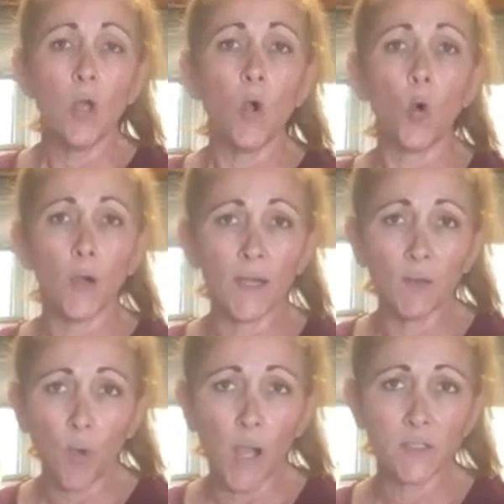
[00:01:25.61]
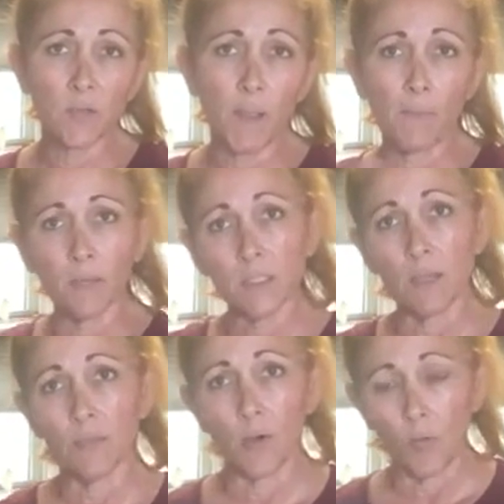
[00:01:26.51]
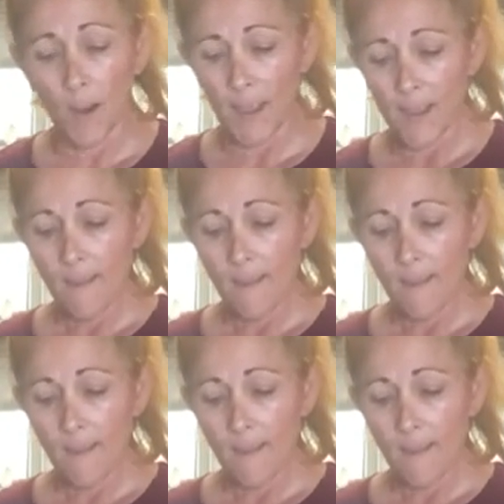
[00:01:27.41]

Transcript: or any rocks or pebbles I throw away,